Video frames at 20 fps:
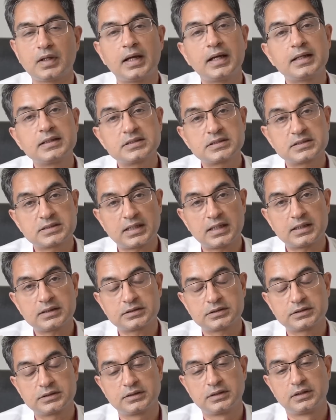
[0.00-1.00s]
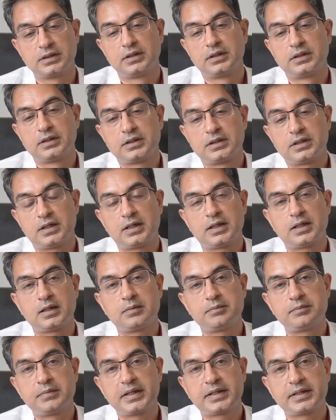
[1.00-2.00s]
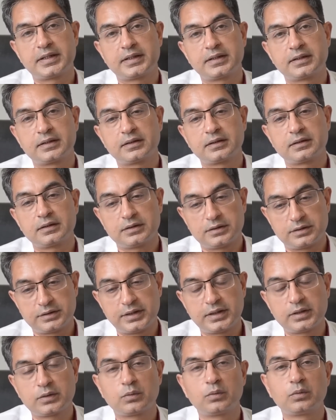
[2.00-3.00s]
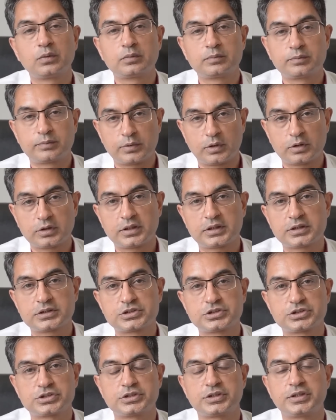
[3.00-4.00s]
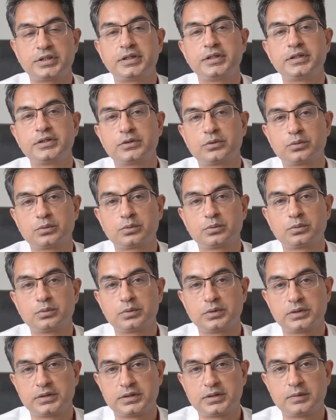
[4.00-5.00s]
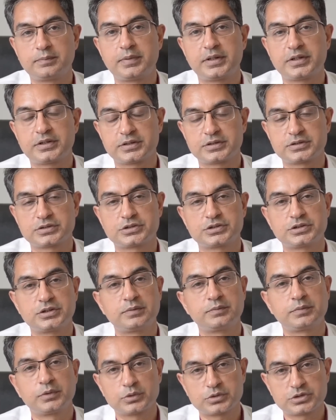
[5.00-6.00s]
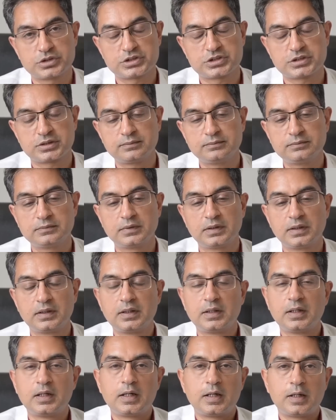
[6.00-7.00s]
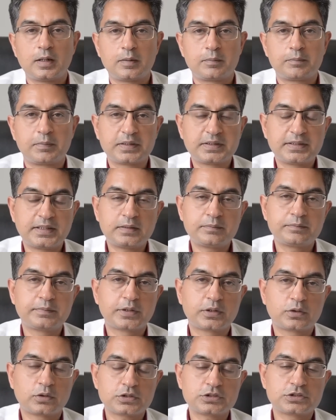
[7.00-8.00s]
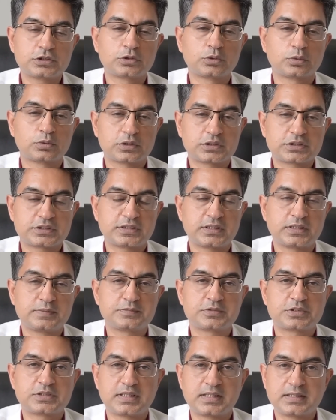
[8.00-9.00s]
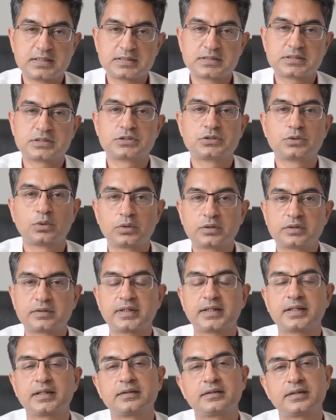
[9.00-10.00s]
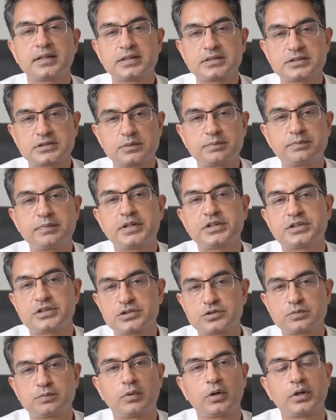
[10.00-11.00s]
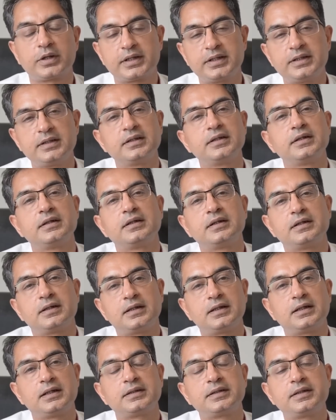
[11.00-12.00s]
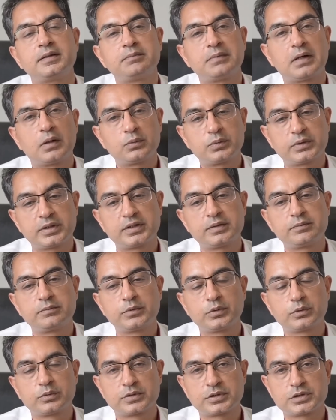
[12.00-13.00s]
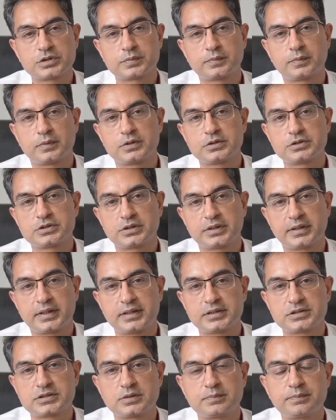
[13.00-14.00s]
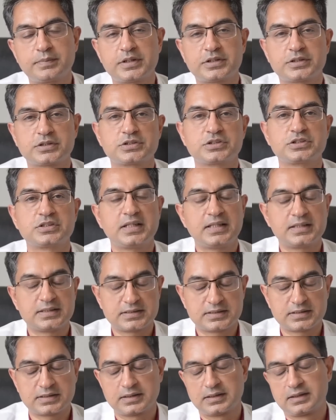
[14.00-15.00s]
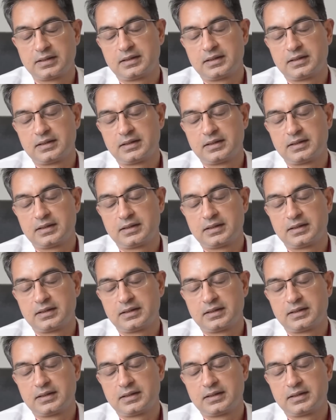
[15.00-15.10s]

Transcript: and start making their own products into the patient's immune system. But then because the donor cells don't recognize the patient's body, they mount an immune response against the patient's cells.